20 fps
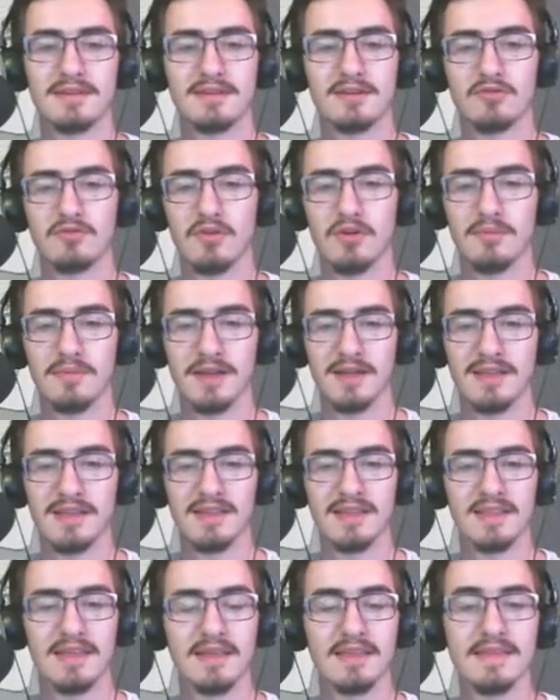quote me on
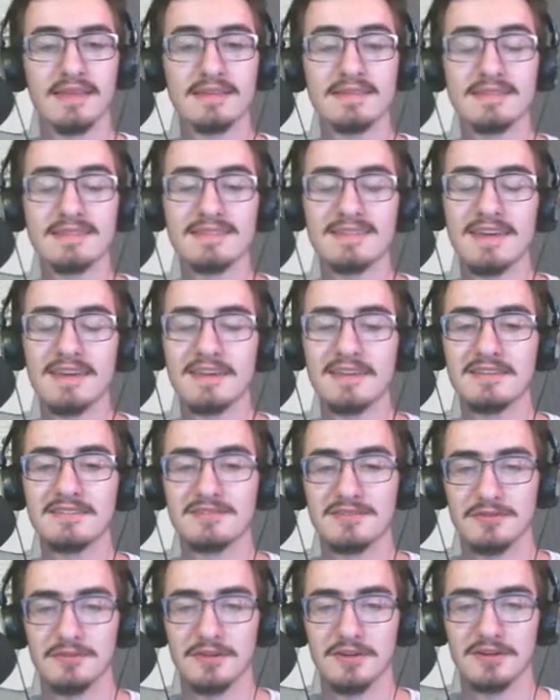anything. This is taking
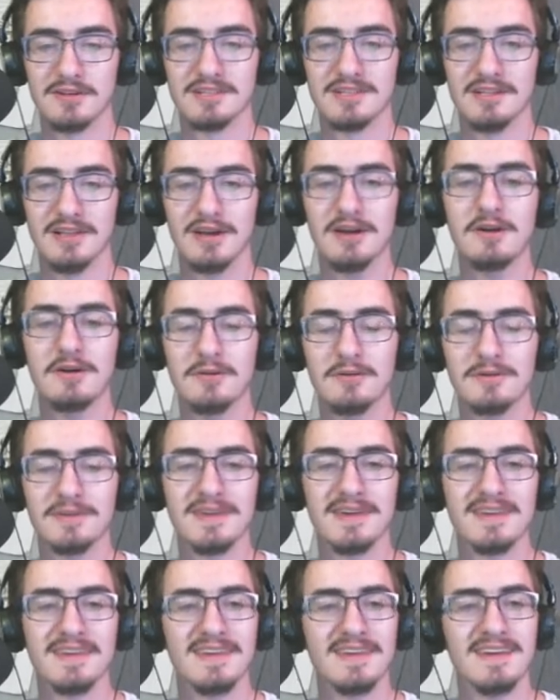so long to
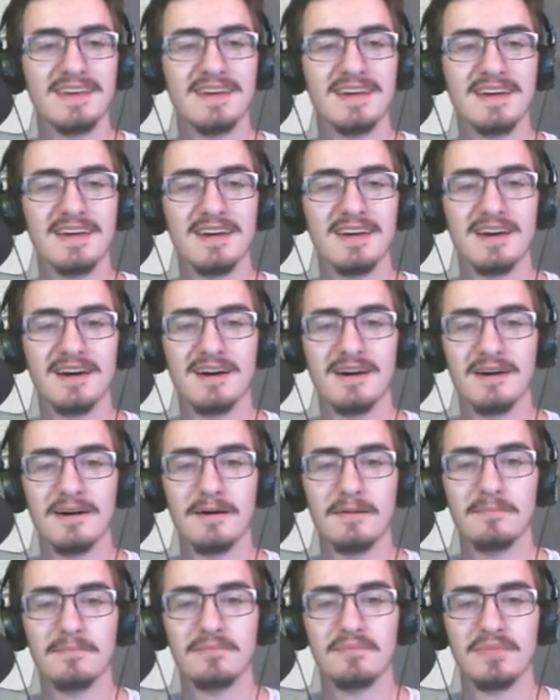
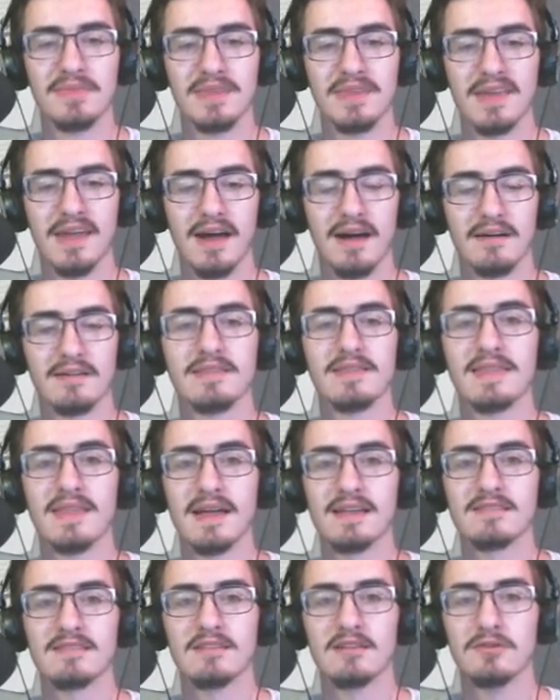load. Yeah,
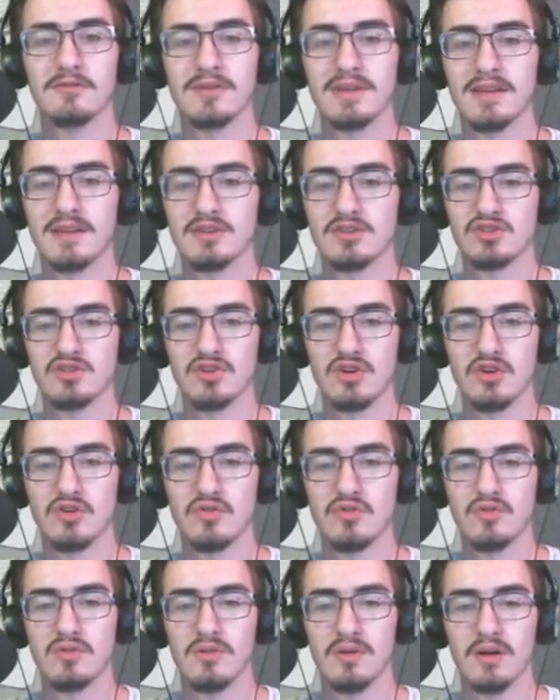that's loading,
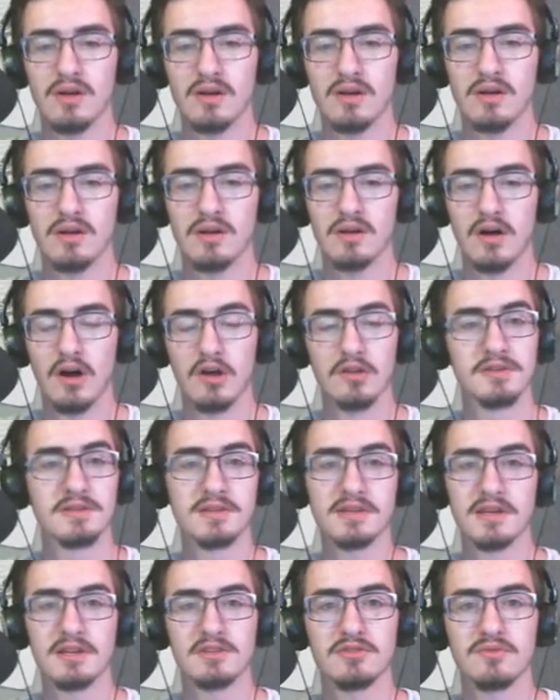so I'll
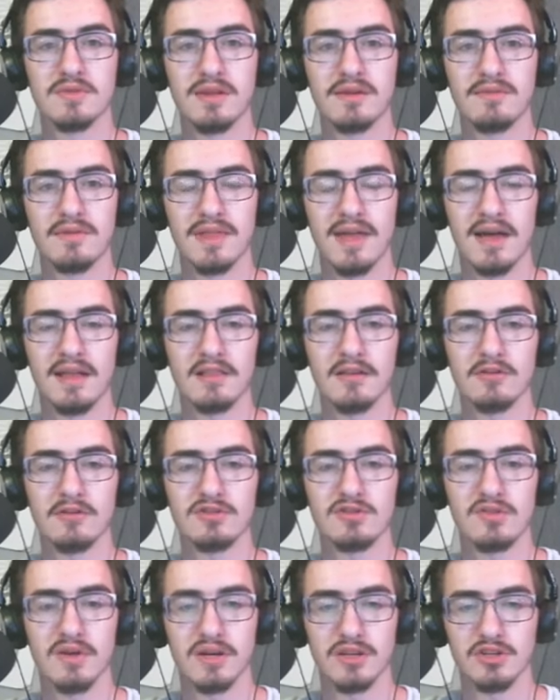just cut to whenever that
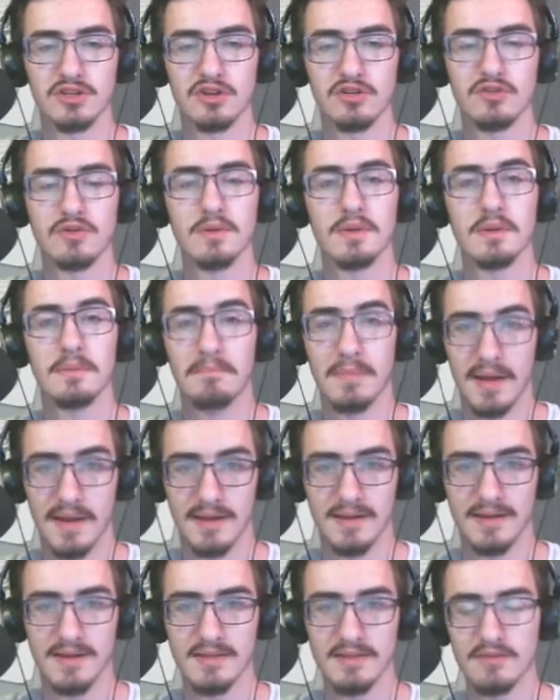loads so I can show you the
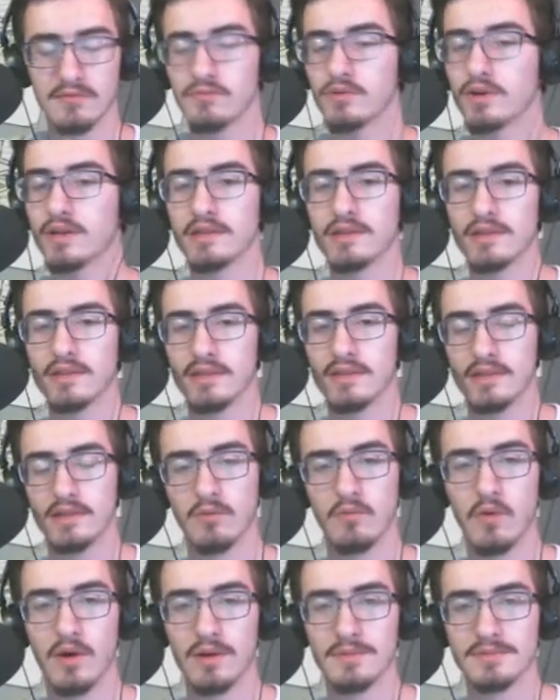back end of what the
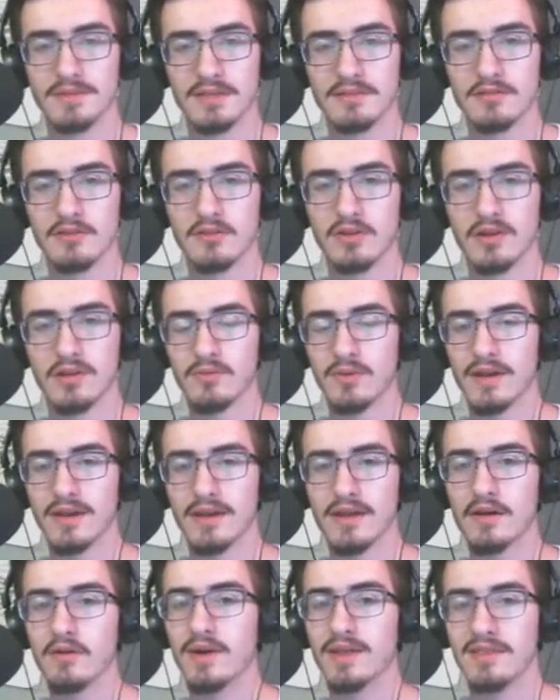website's looking right
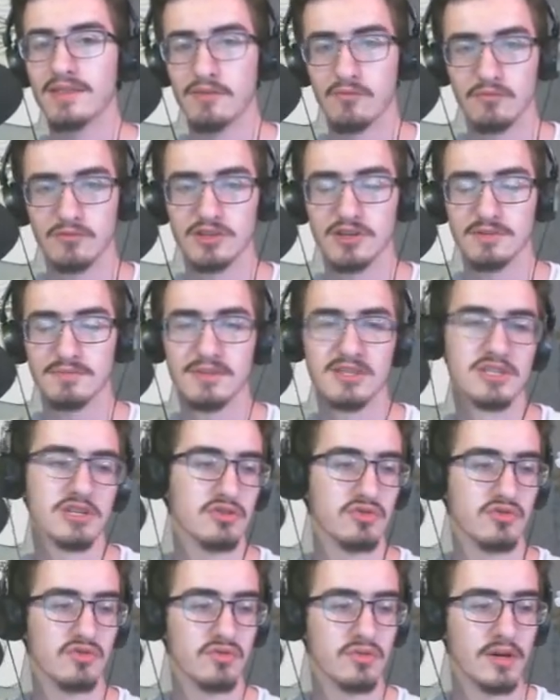now, and then we'll jump
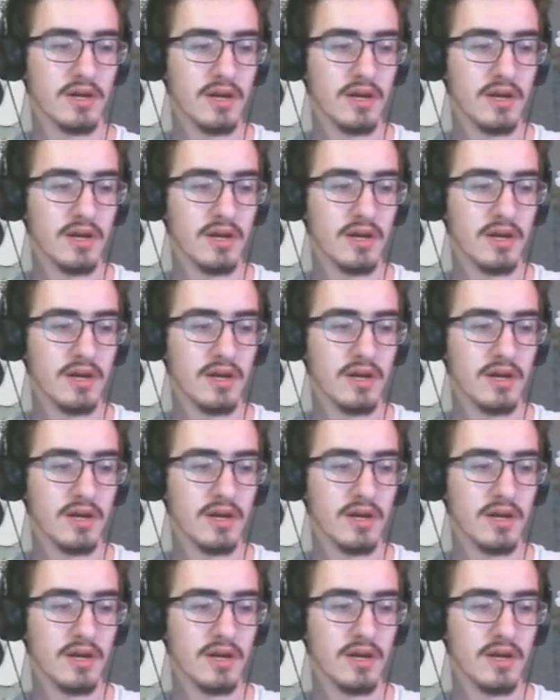into